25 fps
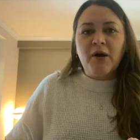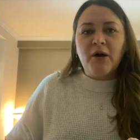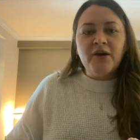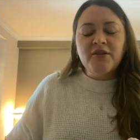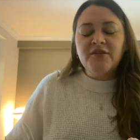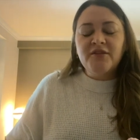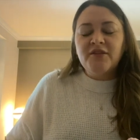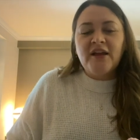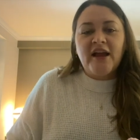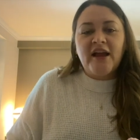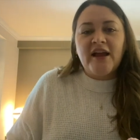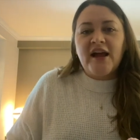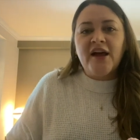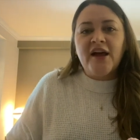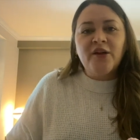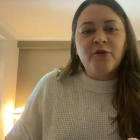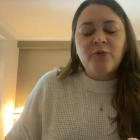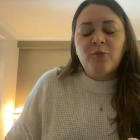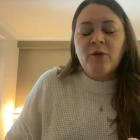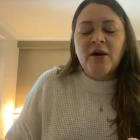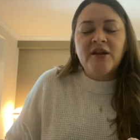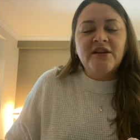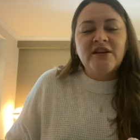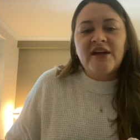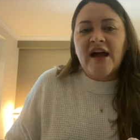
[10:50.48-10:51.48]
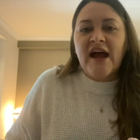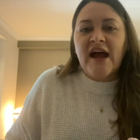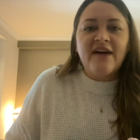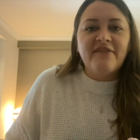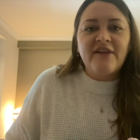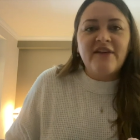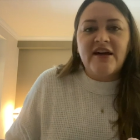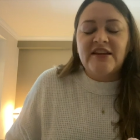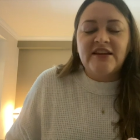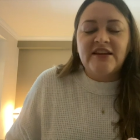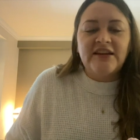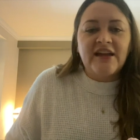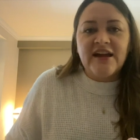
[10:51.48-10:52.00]
like, I don't want to have
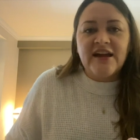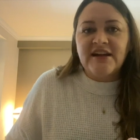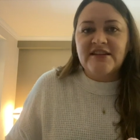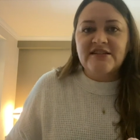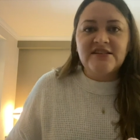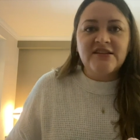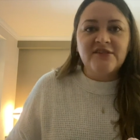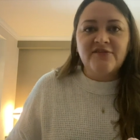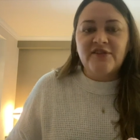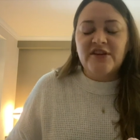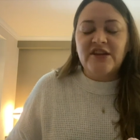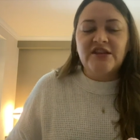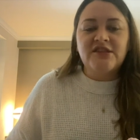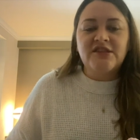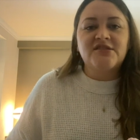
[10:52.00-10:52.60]
any negativity